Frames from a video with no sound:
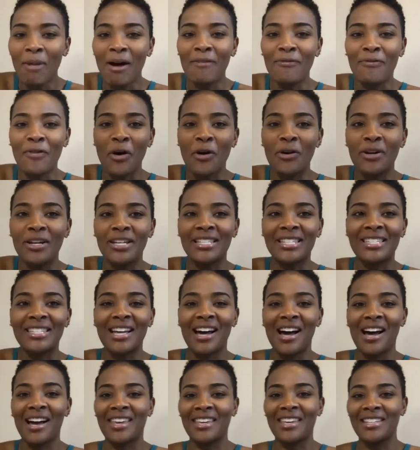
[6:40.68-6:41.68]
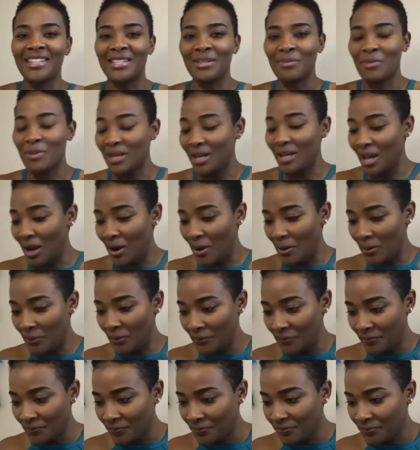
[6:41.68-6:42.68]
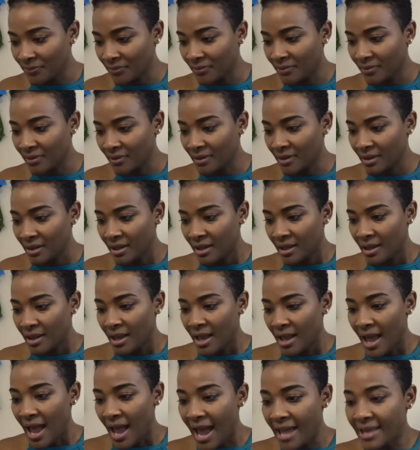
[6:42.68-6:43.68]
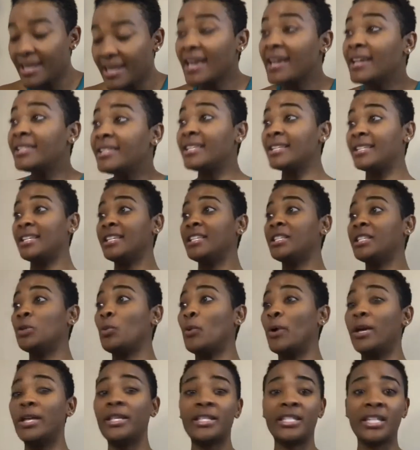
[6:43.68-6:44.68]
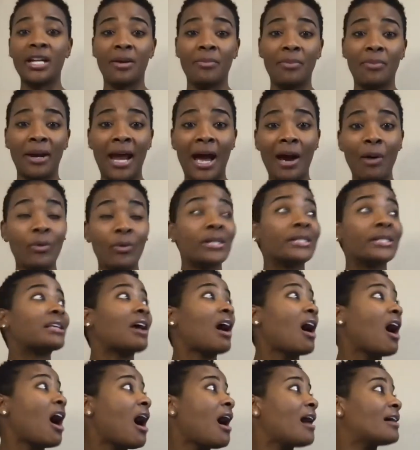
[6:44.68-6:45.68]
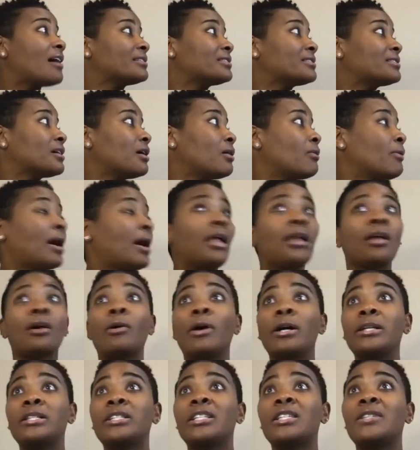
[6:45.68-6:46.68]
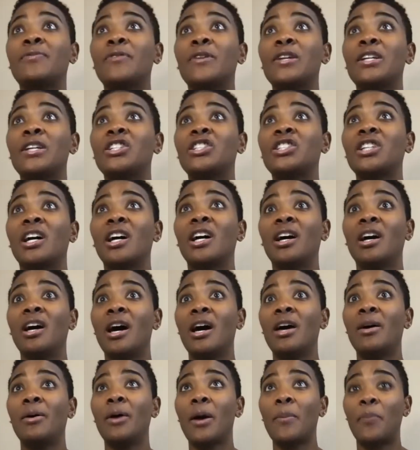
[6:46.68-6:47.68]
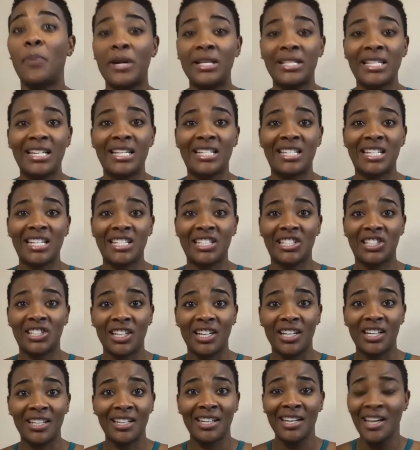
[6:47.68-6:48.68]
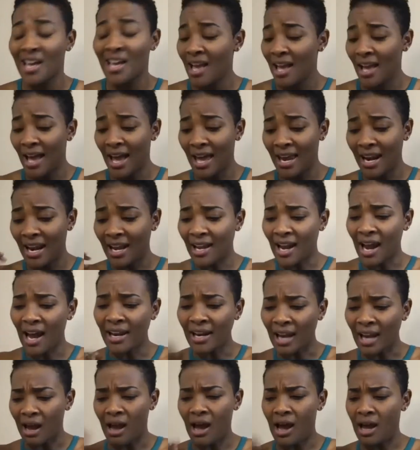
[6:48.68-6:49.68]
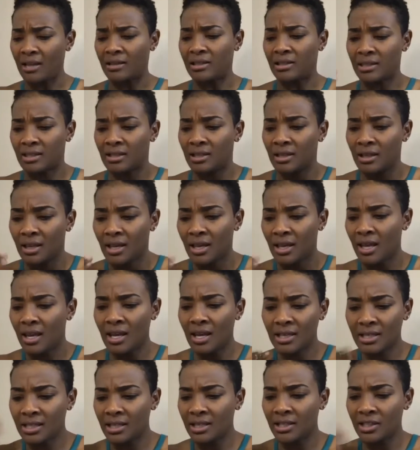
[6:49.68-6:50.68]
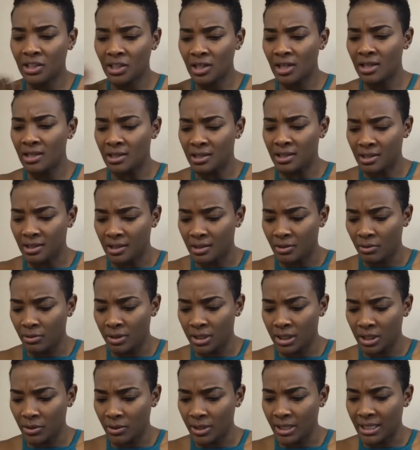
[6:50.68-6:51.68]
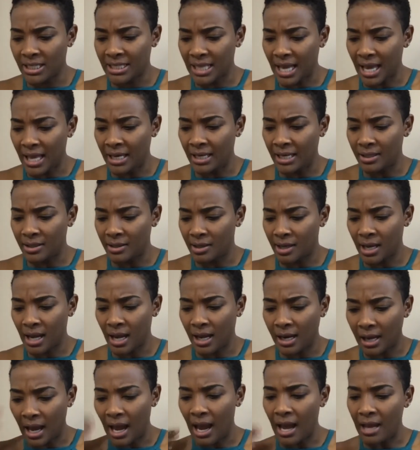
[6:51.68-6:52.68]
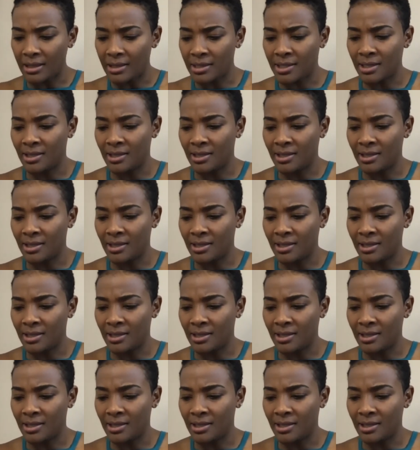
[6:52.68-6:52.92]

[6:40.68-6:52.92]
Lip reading: phone is talking to me now. And yes, it is winter, but I was hot a while ago. I just finished a presentation and I got hot. And I said, geez, it was so exciting. I got hot.